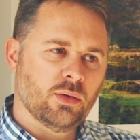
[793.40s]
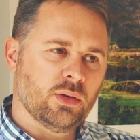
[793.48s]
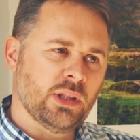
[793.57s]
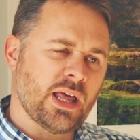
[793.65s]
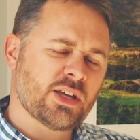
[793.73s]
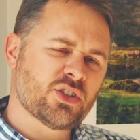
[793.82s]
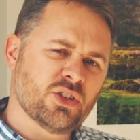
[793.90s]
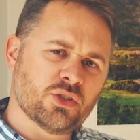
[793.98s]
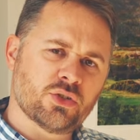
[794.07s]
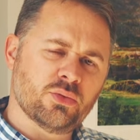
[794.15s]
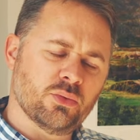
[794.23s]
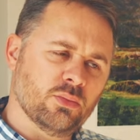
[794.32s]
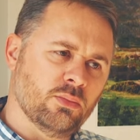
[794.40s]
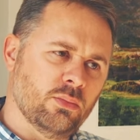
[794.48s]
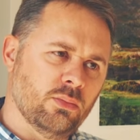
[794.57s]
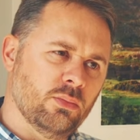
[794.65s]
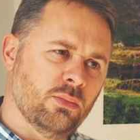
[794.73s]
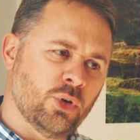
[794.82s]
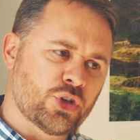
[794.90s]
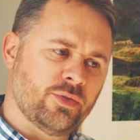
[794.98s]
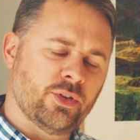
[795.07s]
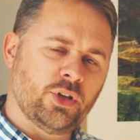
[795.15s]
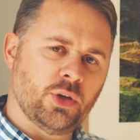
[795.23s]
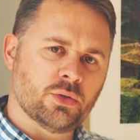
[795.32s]
less as much
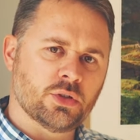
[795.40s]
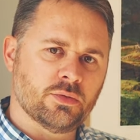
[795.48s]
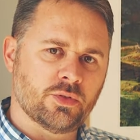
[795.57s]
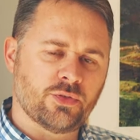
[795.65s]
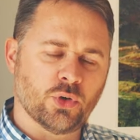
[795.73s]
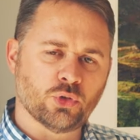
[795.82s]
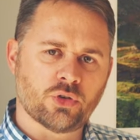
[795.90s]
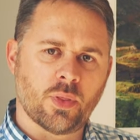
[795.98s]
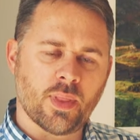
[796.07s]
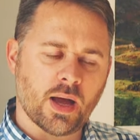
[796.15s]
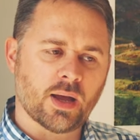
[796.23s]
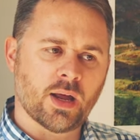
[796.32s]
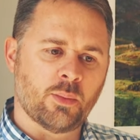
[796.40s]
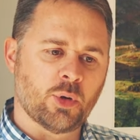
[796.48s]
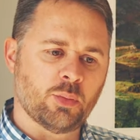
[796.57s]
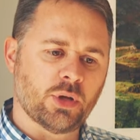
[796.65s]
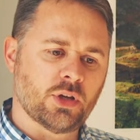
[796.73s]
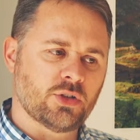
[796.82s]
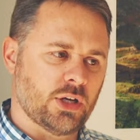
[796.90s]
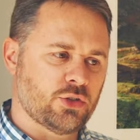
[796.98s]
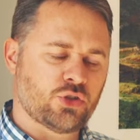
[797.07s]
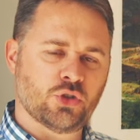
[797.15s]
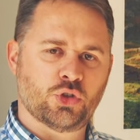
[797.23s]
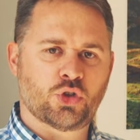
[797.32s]
of a use of a filter on that camera because it had
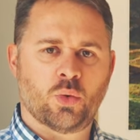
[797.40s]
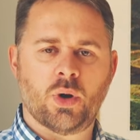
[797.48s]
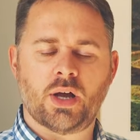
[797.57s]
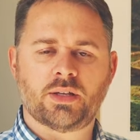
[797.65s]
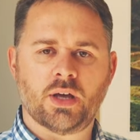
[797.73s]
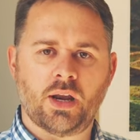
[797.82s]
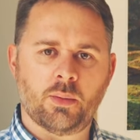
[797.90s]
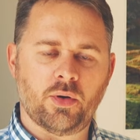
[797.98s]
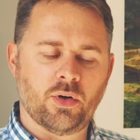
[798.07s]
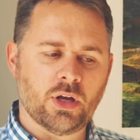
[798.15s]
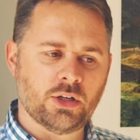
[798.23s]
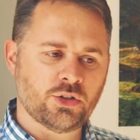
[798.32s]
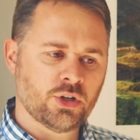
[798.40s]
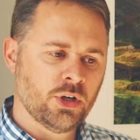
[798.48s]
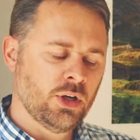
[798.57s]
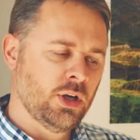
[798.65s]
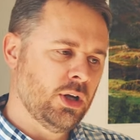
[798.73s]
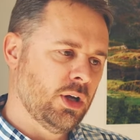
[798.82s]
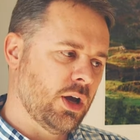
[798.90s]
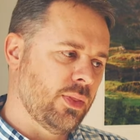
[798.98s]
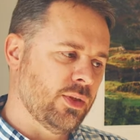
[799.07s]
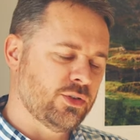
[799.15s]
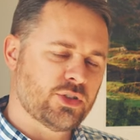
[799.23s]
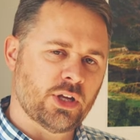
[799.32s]
such a wide dynamic range
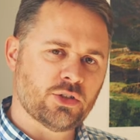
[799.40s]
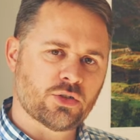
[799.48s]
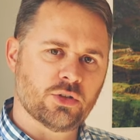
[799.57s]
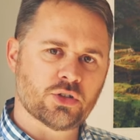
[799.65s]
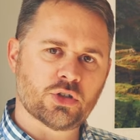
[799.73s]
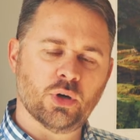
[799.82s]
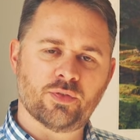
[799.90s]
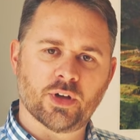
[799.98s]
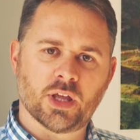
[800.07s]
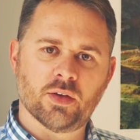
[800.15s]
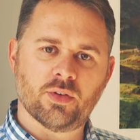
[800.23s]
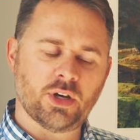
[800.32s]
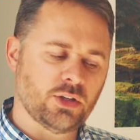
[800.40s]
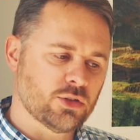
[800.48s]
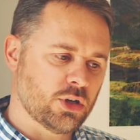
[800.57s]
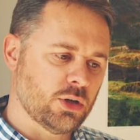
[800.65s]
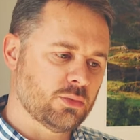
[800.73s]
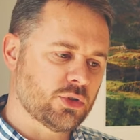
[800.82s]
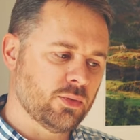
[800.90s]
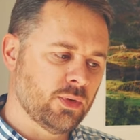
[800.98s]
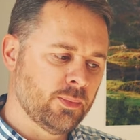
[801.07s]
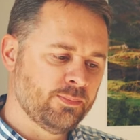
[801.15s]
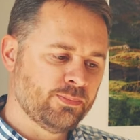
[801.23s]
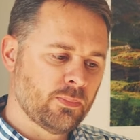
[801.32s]
and the sensor is so forgiving in terms
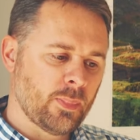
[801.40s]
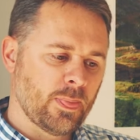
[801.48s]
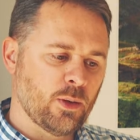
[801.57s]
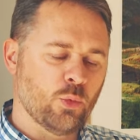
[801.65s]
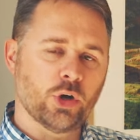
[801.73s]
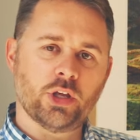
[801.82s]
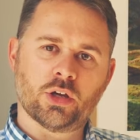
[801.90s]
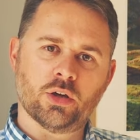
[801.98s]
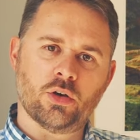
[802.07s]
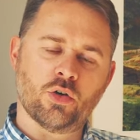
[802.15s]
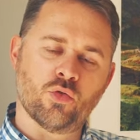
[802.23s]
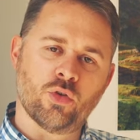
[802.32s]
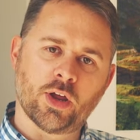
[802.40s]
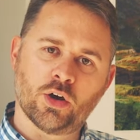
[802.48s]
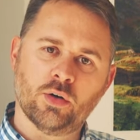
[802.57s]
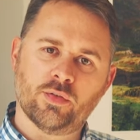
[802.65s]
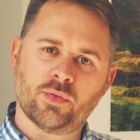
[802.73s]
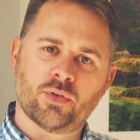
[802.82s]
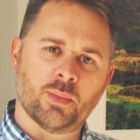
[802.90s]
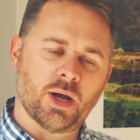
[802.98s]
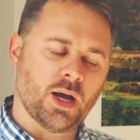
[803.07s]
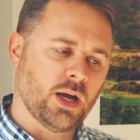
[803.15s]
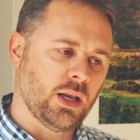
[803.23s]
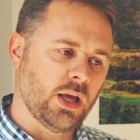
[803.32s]
of what you can recover from a
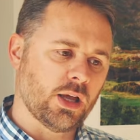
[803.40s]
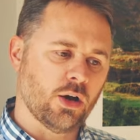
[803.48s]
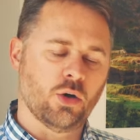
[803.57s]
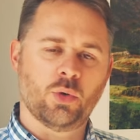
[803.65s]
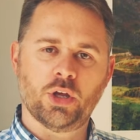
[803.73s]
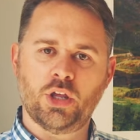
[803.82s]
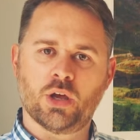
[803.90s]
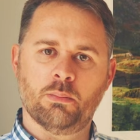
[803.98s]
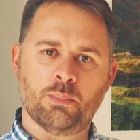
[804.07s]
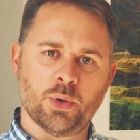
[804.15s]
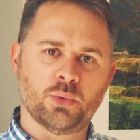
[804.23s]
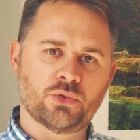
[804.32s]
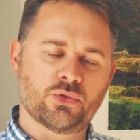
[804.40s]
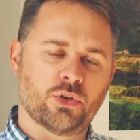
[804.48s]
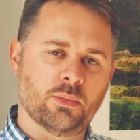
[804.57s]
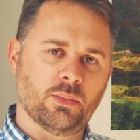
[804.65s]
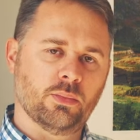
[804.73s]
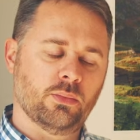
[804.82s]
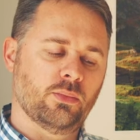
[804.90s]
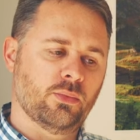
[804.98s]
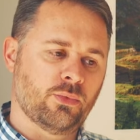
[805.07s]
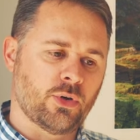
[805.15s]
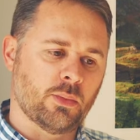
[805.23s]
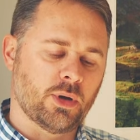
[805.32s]
highlight or what you can boost
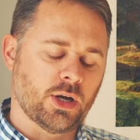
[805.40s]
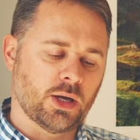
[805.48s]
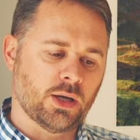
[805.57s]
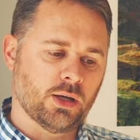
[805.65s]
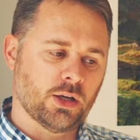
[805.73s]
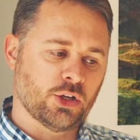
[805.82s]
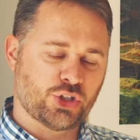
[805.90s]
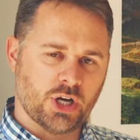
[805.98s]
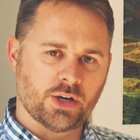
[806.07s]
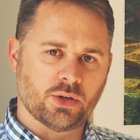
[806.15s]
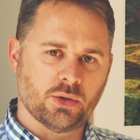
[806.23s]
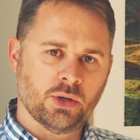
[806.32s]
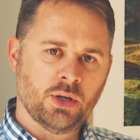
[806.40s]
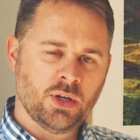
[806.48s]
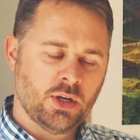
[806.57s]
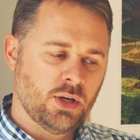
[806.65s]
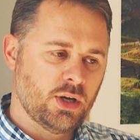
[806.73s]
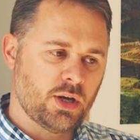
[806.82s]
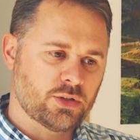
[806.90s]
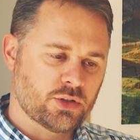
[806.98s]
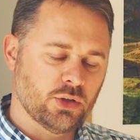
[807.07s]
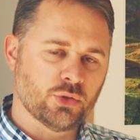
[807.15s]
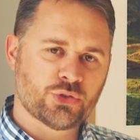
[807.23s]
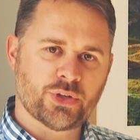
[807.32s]
from a shadow. And I
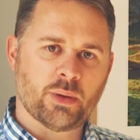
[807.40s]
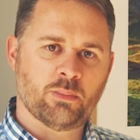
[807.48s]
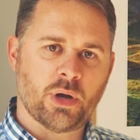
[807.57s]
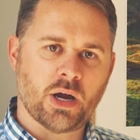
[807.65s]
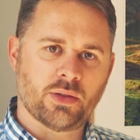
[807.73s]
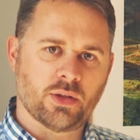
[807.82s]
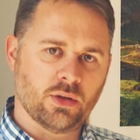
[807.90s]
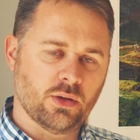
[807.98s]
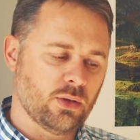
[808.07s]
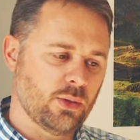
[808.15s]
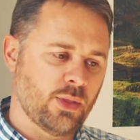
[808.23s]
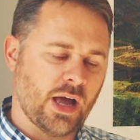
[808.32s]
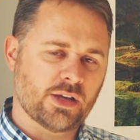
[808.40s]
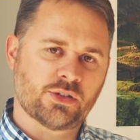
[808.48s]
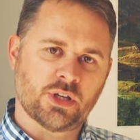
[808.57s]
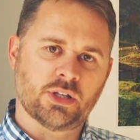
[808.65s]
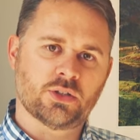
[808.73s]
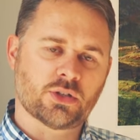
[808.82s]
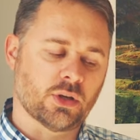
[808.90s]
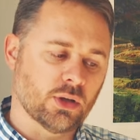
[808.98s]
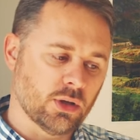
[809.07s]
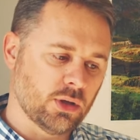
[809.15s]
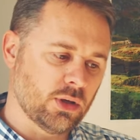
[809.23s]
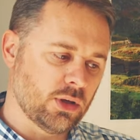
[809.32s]
still stand by that
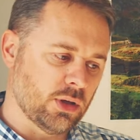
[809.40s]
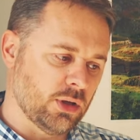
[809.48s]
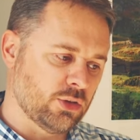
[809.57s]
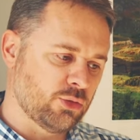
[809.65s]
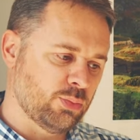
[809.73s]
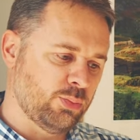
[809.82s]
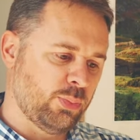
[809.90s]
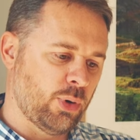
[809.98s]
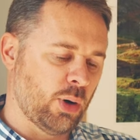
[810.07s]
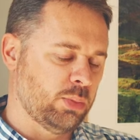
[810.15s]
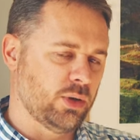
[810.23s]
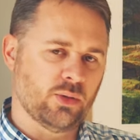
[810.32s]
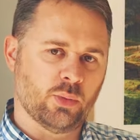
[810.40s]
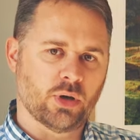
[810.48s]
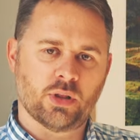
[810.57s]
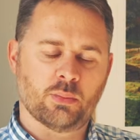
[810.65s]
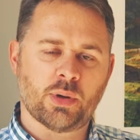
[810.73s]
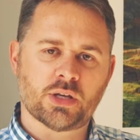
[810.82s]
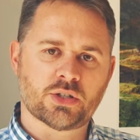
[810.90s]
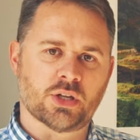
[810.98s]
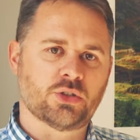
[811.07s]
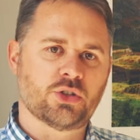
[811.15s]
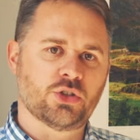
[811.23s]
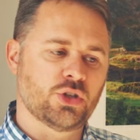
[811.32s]
sensor is probably one of the best
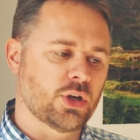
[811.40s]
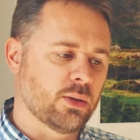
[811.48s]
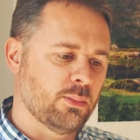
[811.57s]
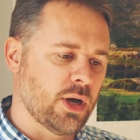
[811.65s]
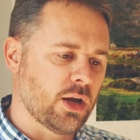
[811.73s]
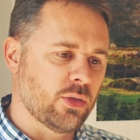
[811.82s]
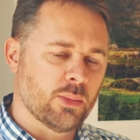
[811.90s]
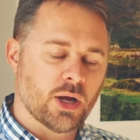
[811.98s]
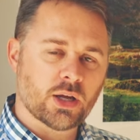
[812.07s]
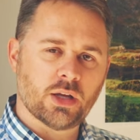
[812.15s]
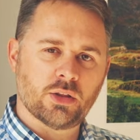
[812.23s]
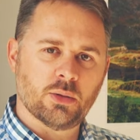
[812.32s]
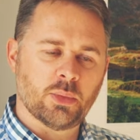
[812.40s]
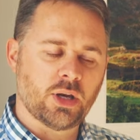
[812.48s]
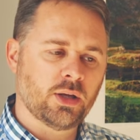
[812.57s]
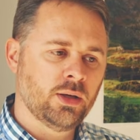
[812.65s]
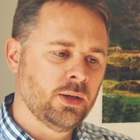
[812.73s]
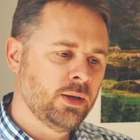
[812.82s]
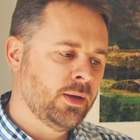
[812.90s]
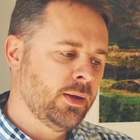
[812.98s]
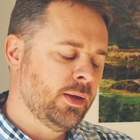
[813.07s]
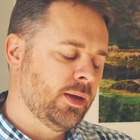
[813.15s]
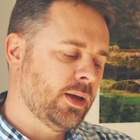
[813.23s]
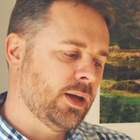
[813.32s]
sensors you can buy on the market at the minute.
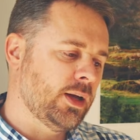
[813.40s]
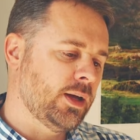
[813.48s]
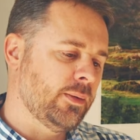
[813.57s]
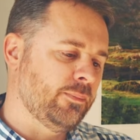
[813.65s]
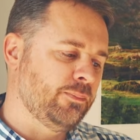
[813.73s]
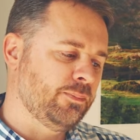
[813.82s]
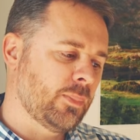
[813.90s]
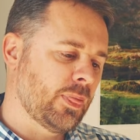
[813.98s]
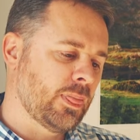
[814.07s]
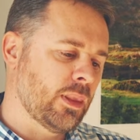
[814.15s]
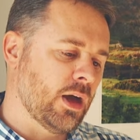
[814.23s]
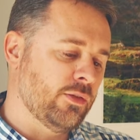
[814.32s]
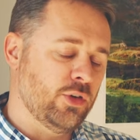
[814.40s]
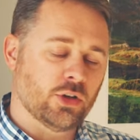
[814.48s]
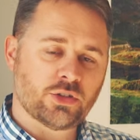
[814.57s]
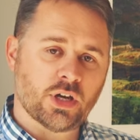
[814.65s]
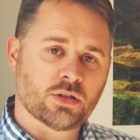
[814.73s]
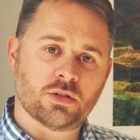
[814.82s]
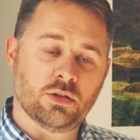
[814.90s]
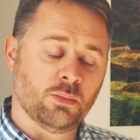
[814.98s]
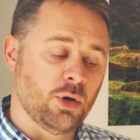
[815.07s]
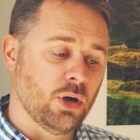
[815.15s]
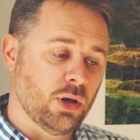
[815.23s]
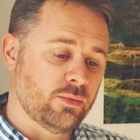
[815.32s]
I've not tested
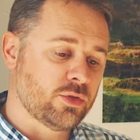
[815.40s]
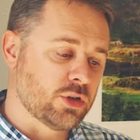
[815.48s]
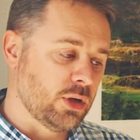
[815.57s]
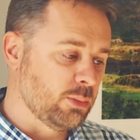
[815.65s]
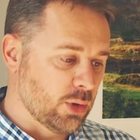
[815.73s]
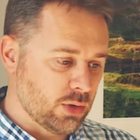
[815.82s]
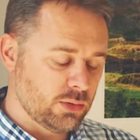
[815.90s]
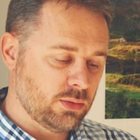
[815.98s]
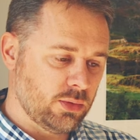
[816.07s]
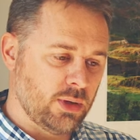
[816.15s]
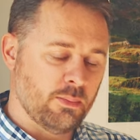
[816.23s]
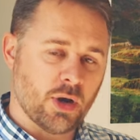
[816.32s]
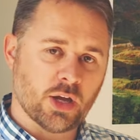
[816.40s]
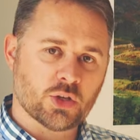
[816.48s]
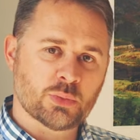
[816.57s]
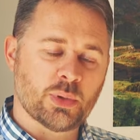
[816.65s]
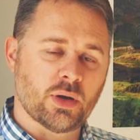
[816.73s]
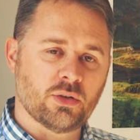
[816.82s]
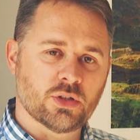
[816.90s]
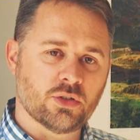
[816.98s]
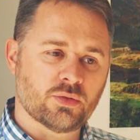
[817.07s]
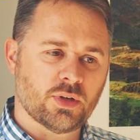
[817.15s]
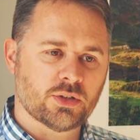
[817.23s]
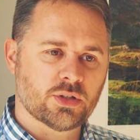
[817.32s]
them all, obviously, but in my experience,
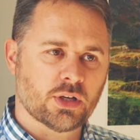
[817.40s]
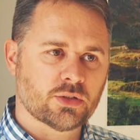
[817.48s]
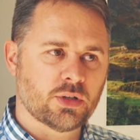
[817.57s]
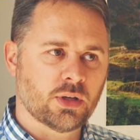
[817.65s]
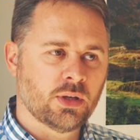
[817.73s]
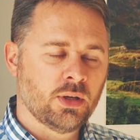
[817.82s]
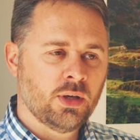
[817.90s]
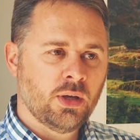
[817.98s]
it's fantastic.